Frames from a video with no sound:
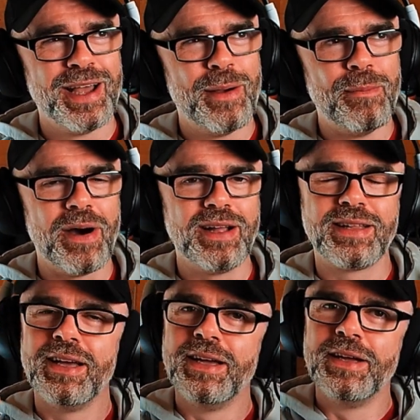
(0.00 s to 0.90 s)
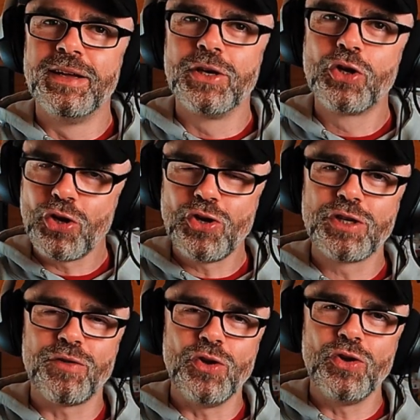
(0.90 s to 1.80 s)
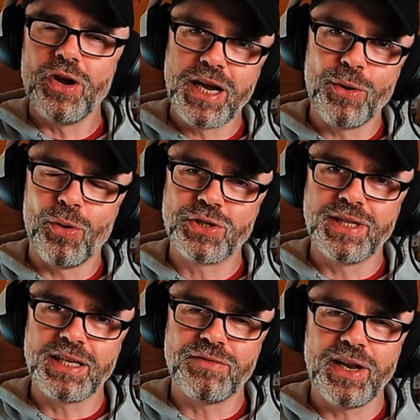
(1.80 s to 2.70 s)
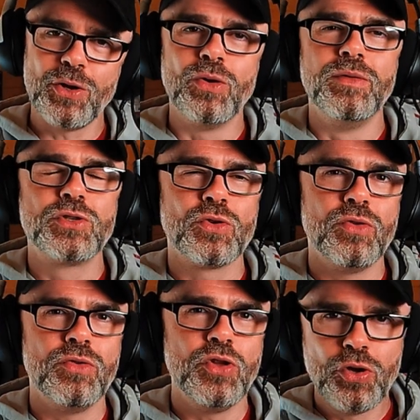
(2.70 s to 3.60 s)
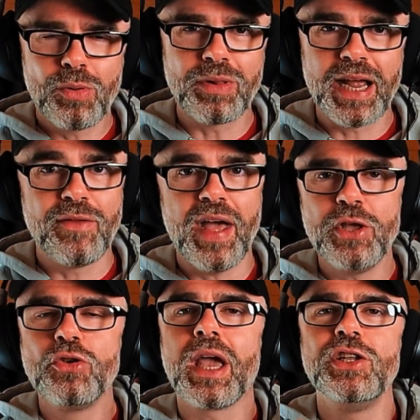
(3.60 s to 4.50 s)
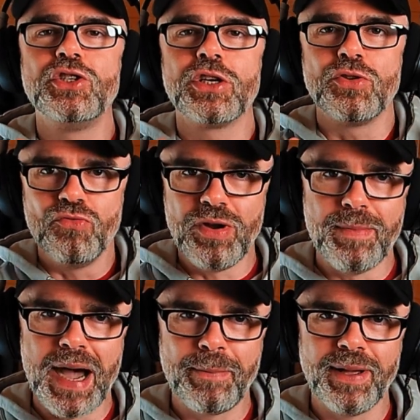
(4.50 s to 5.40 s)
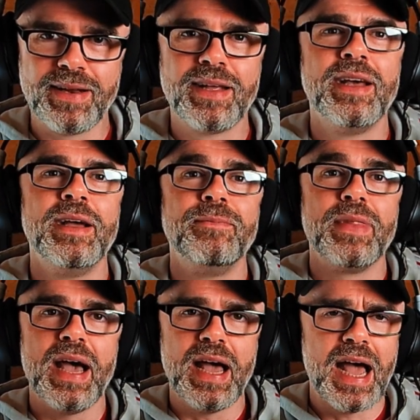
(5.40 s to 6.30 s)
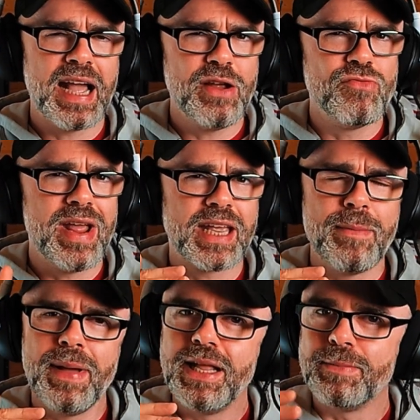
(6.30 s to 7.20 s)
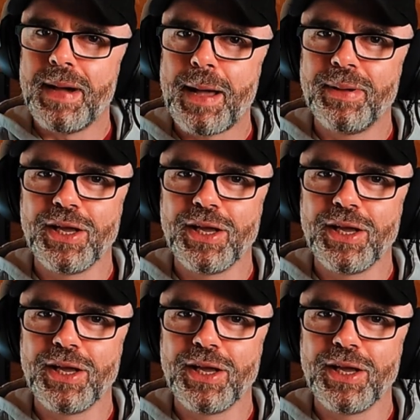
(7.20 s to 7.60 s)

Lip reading: but good news for you, you're here watching this video, so you will learn that you can just remap it. I recommend mapping